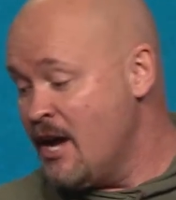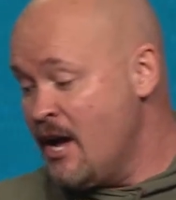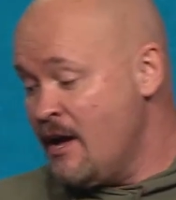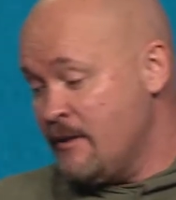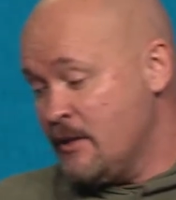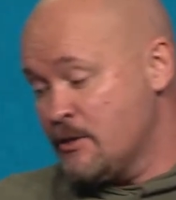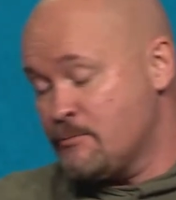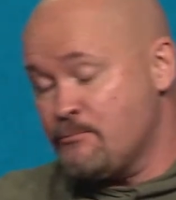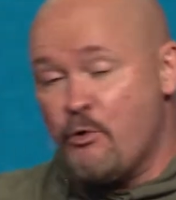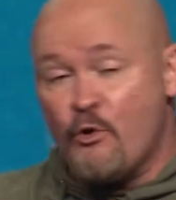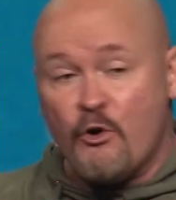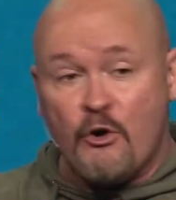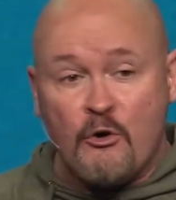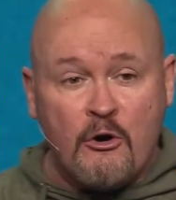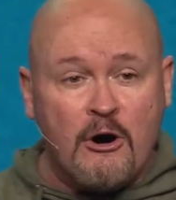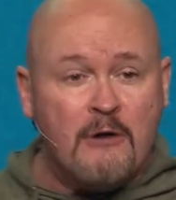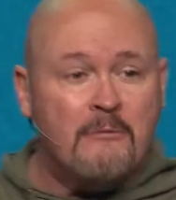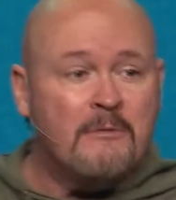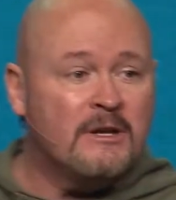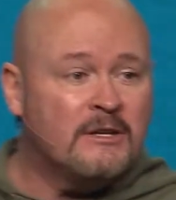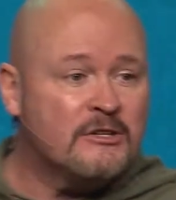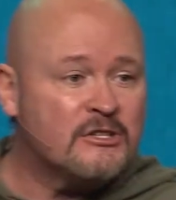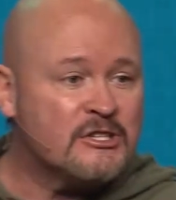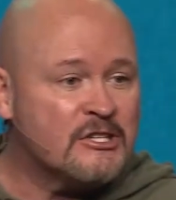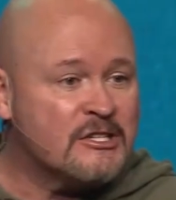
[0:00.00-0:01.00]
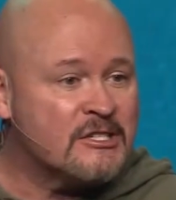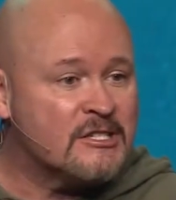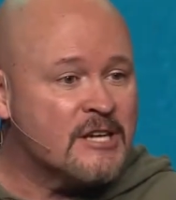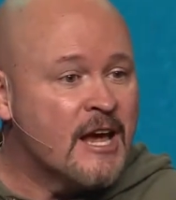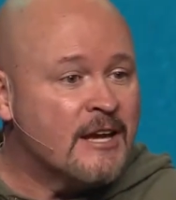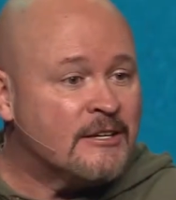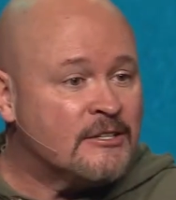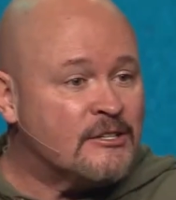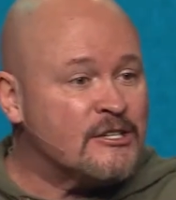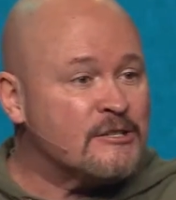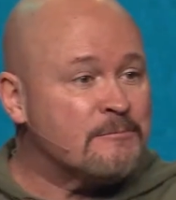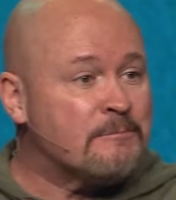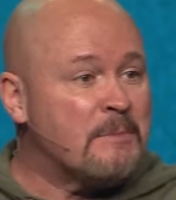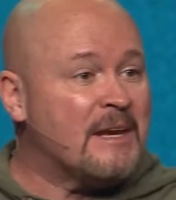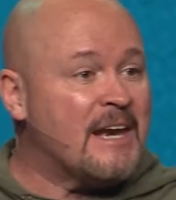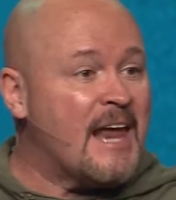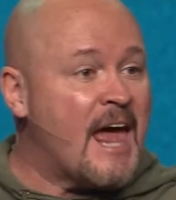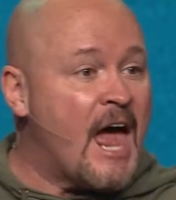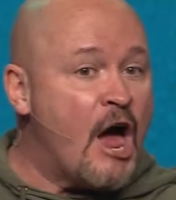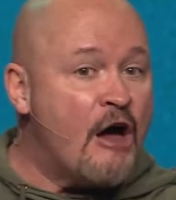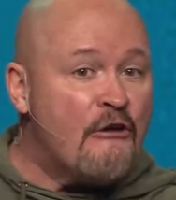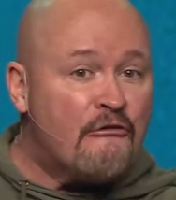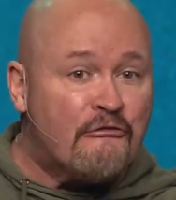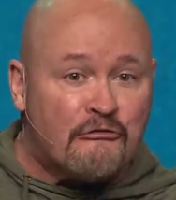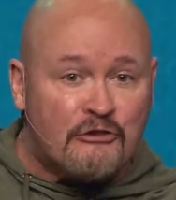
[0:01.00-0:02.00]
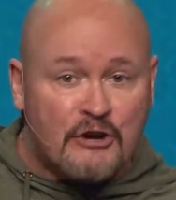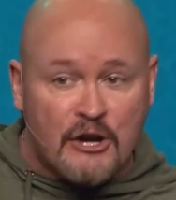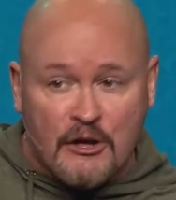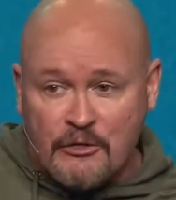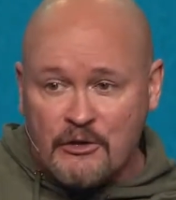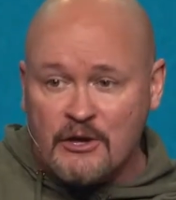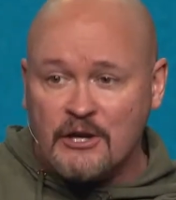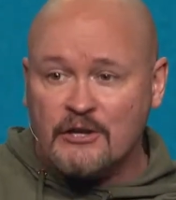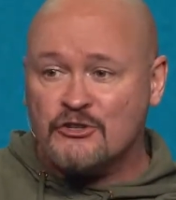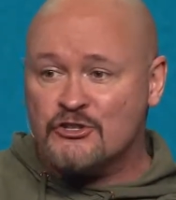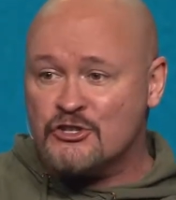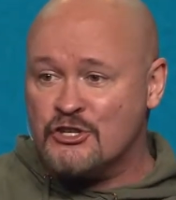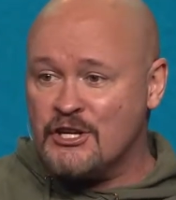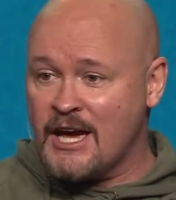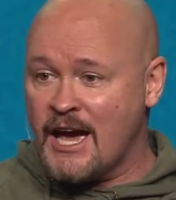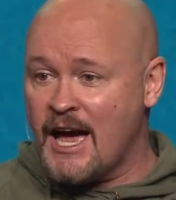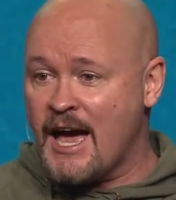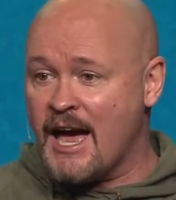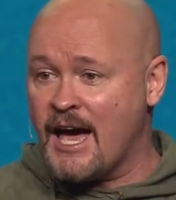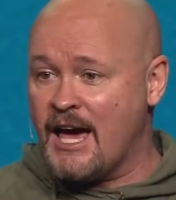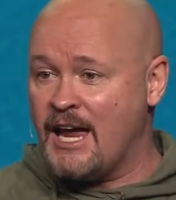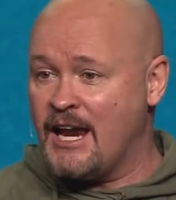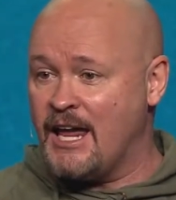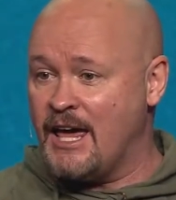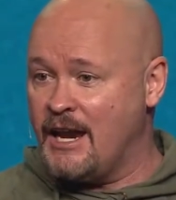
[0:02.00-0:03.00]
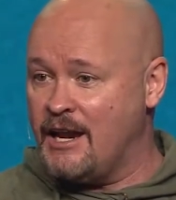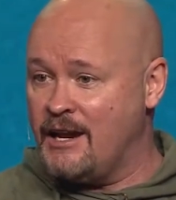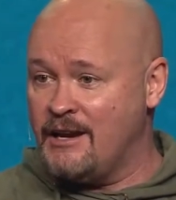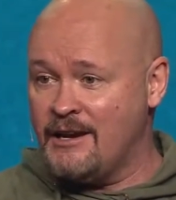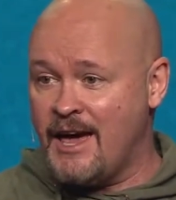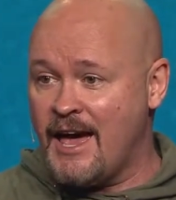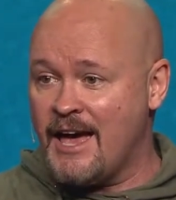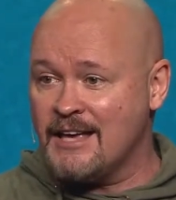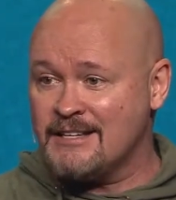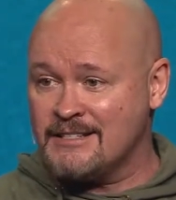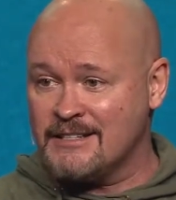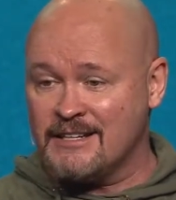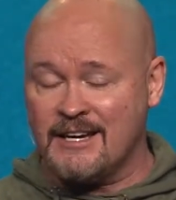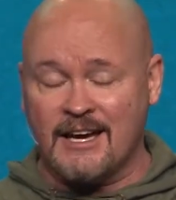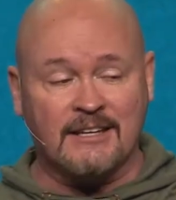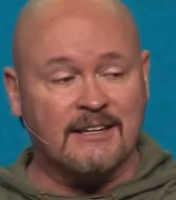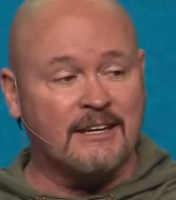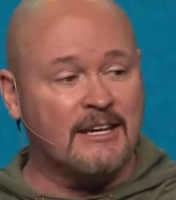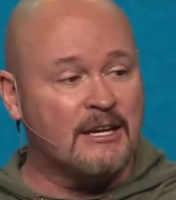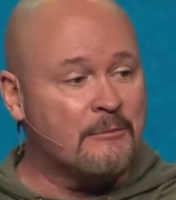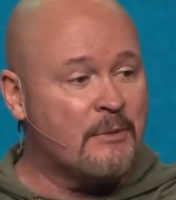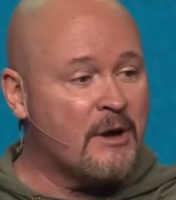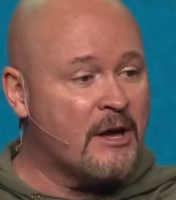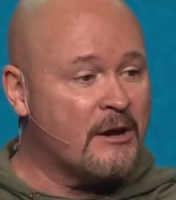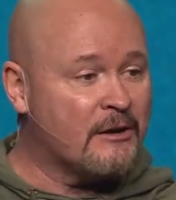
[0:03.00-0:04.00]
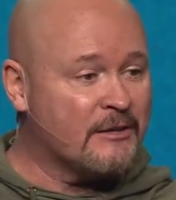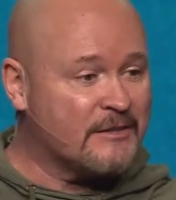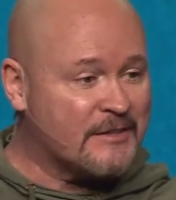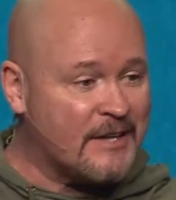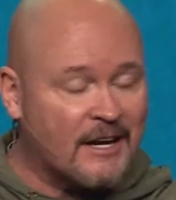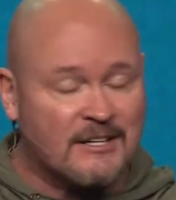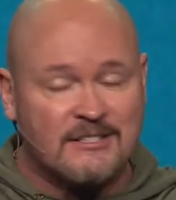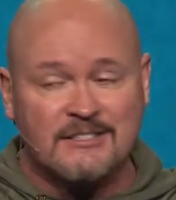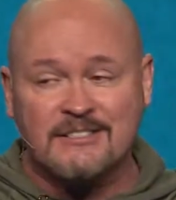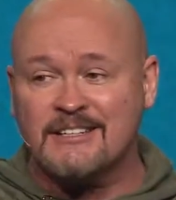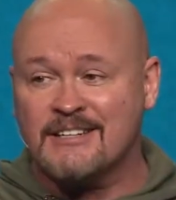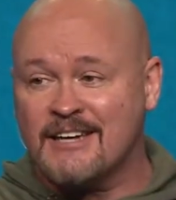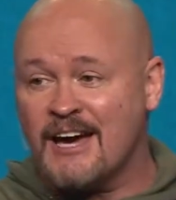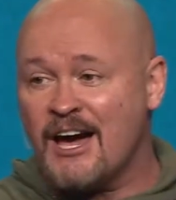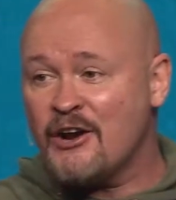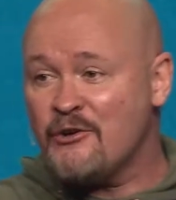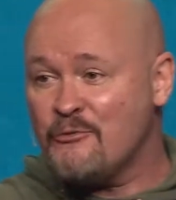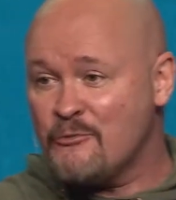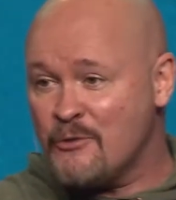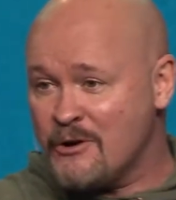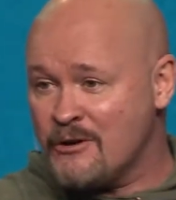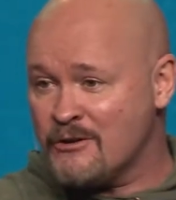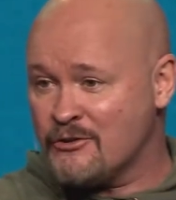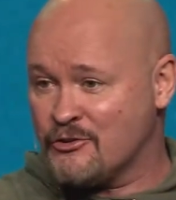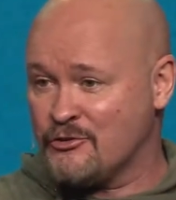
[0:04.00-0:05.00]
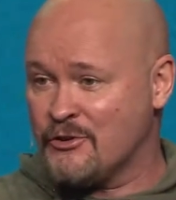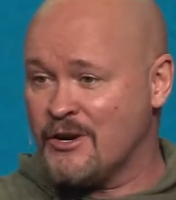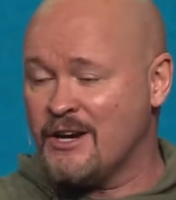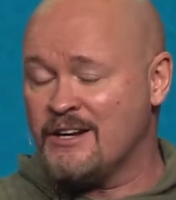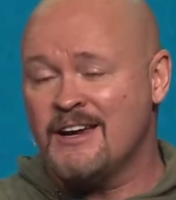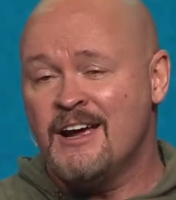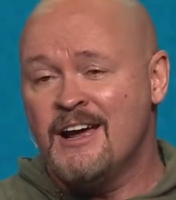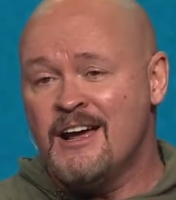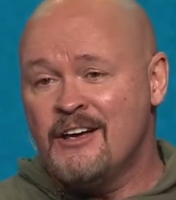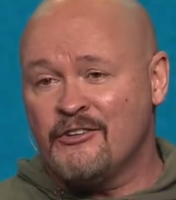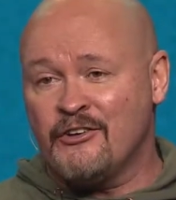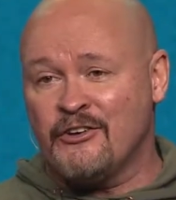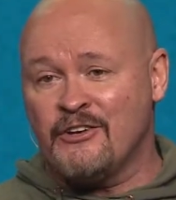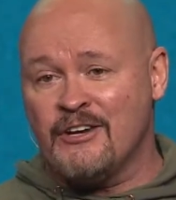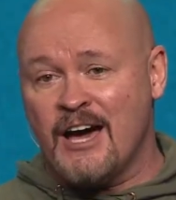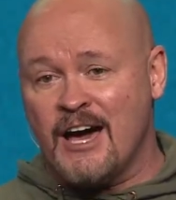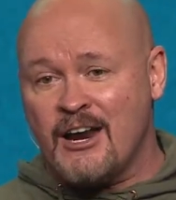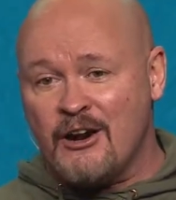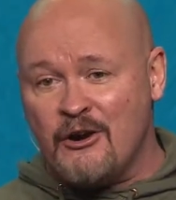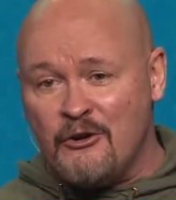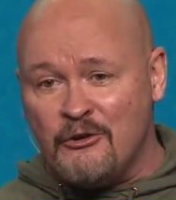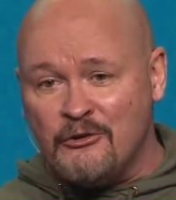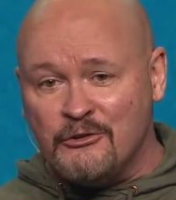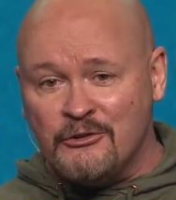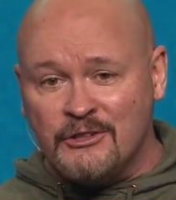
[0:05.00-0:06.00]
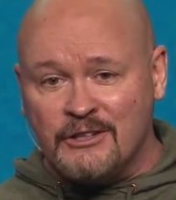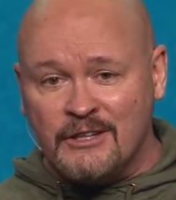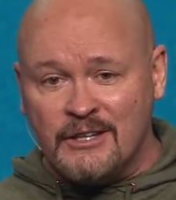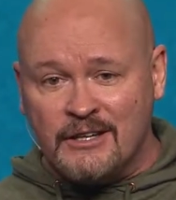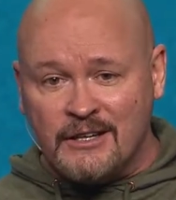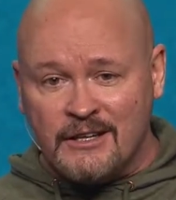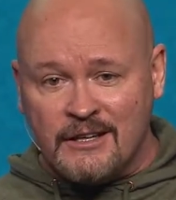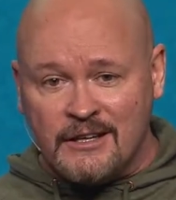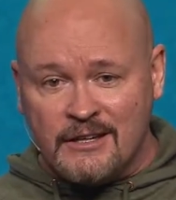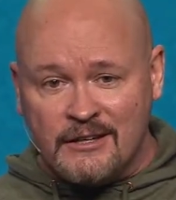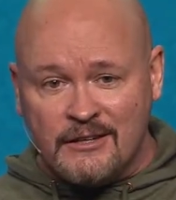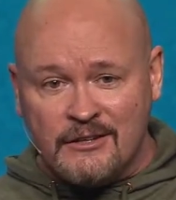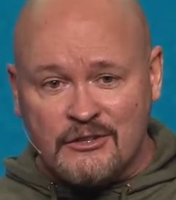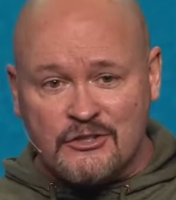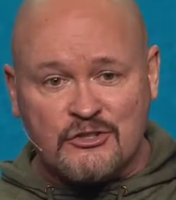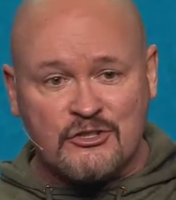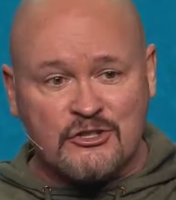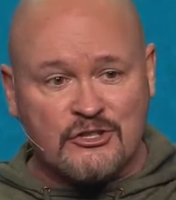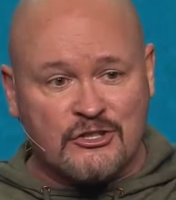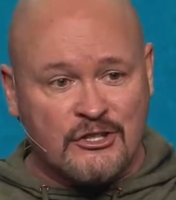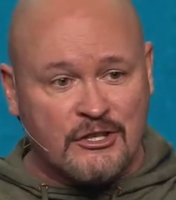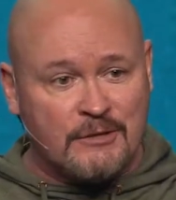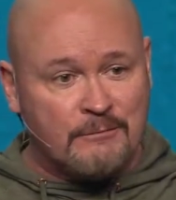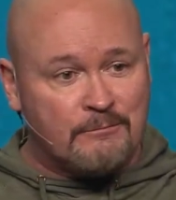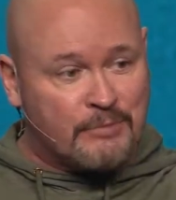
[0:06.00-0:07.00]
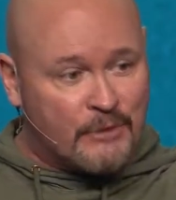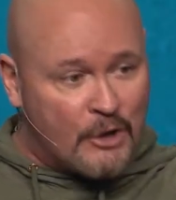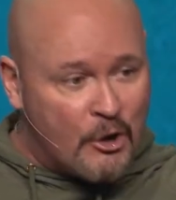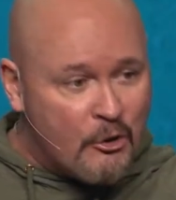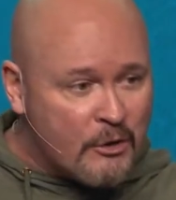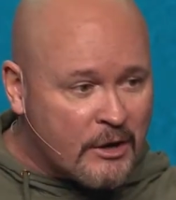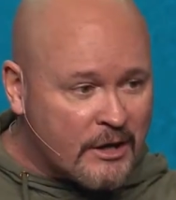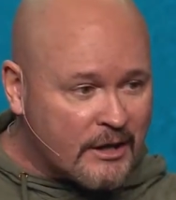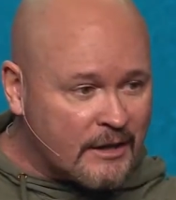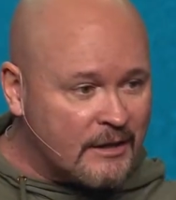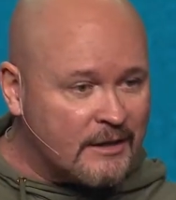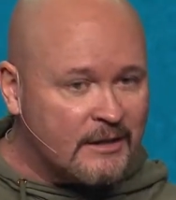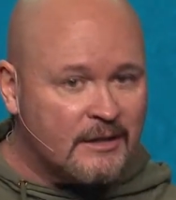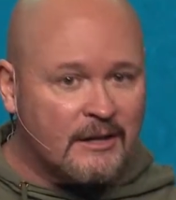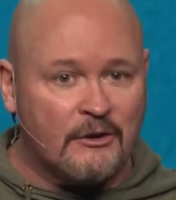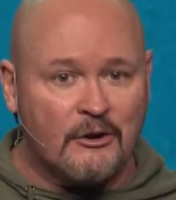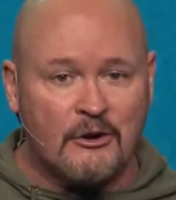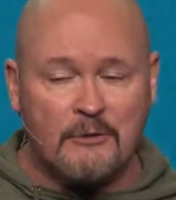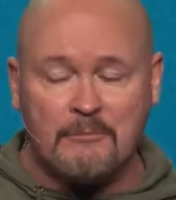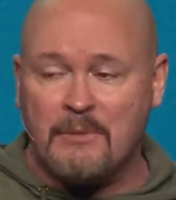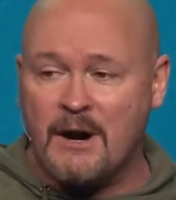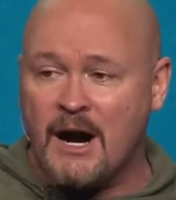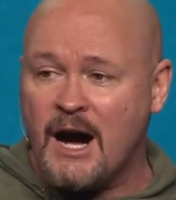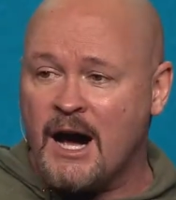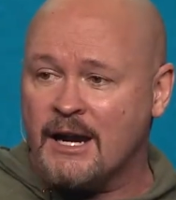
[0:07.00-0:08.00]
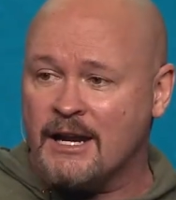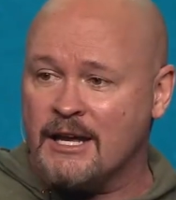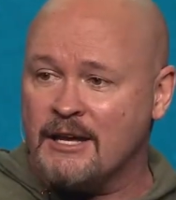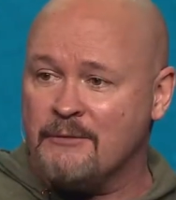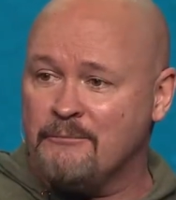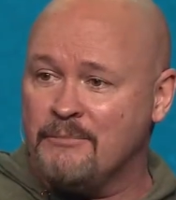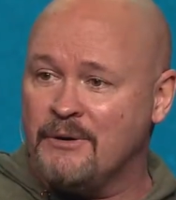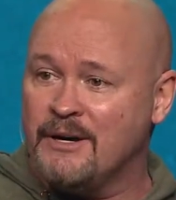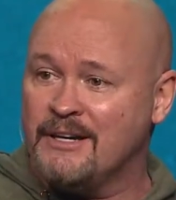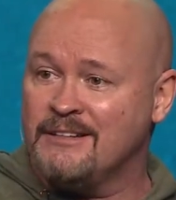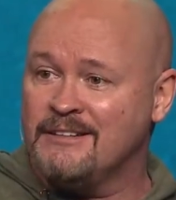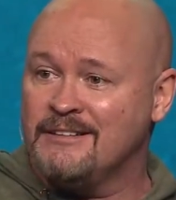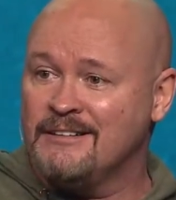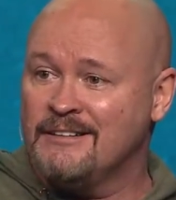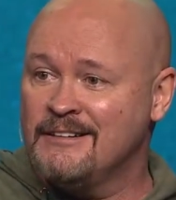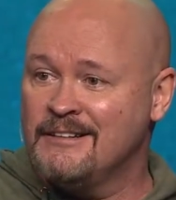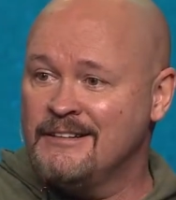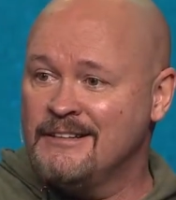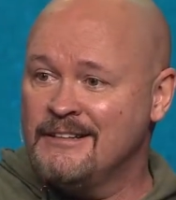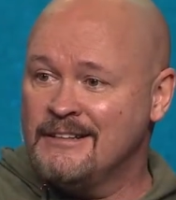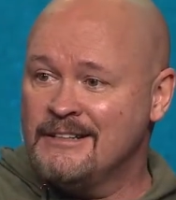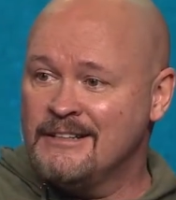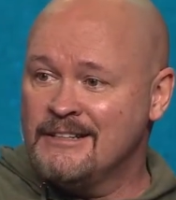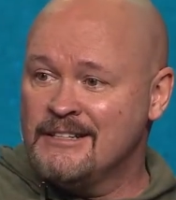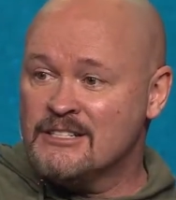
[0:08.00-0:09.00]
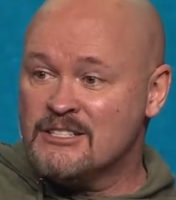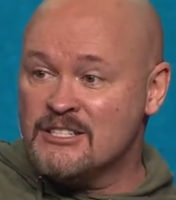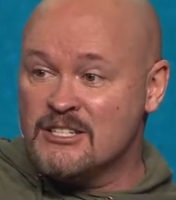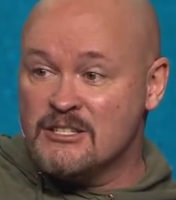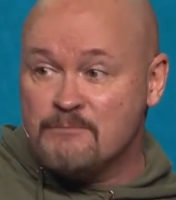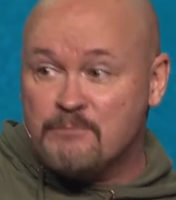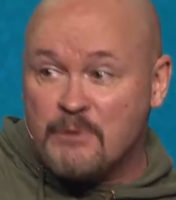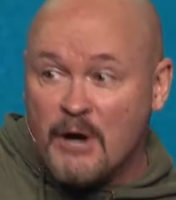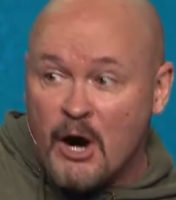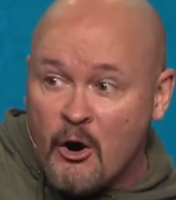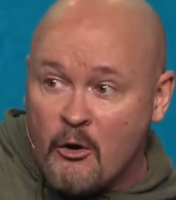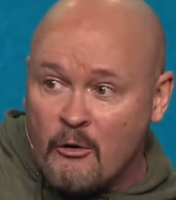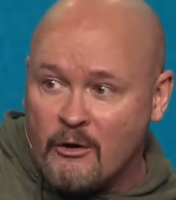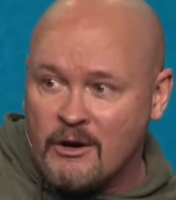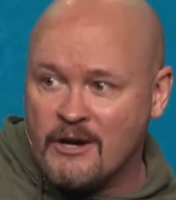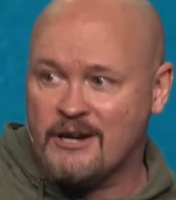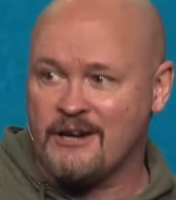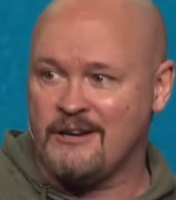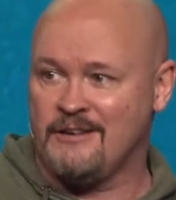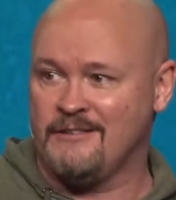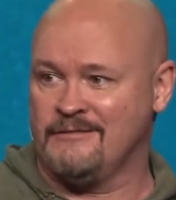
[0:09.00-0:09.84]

This poor woman, she spent everything she had, and it hasn't gotten any better. It's actually gotten worse, right? So not only is she broken in her body, but she's broke.